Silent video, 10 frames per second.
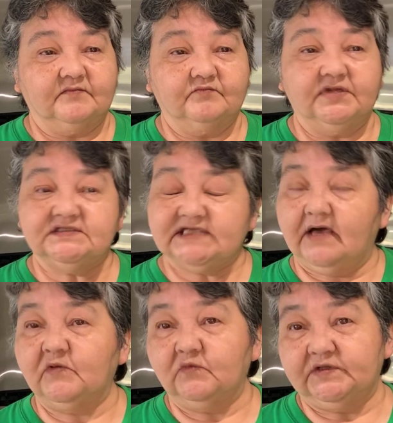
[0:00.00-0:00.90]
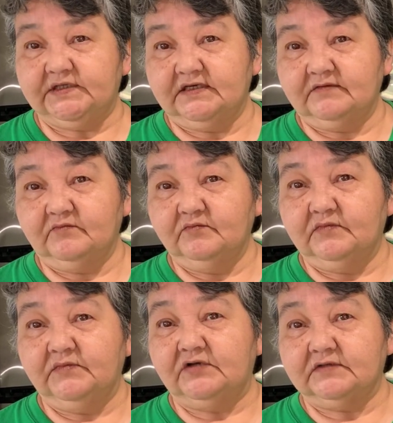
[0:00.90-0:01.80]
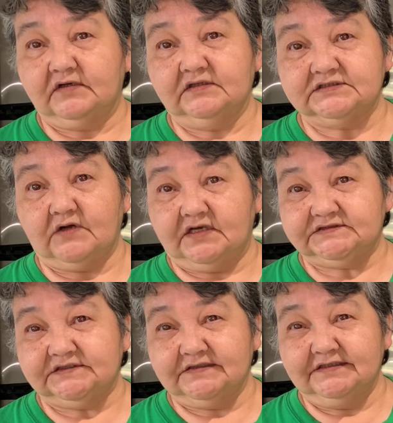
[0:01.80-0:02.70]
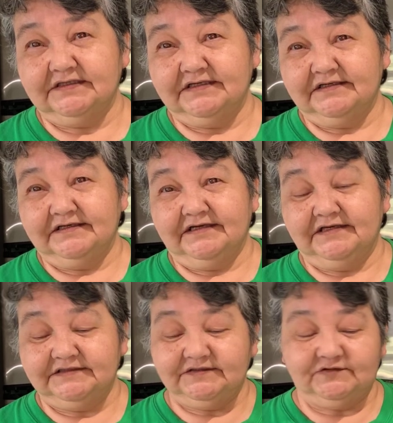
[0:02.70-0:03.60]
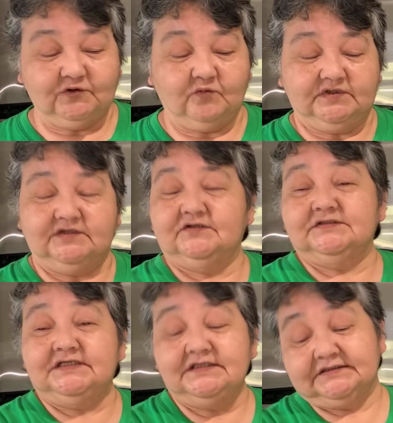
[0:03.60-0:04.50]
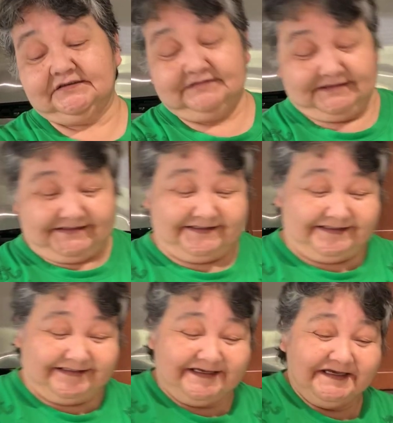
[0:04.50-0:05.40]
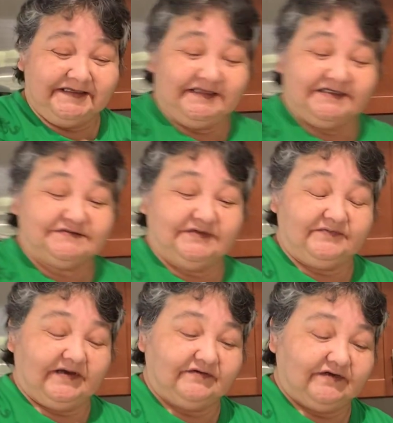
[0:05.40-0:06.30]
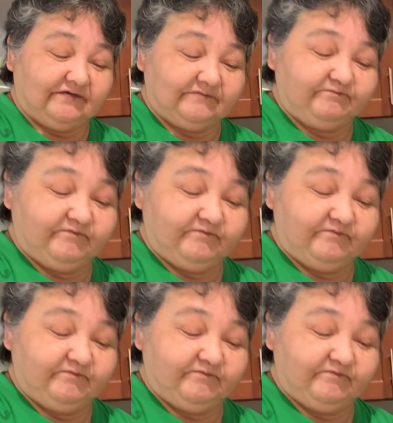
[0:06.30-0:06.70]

baked salmon with the milk sauce. And then they told me they couldn't eat it. And that's when I found out.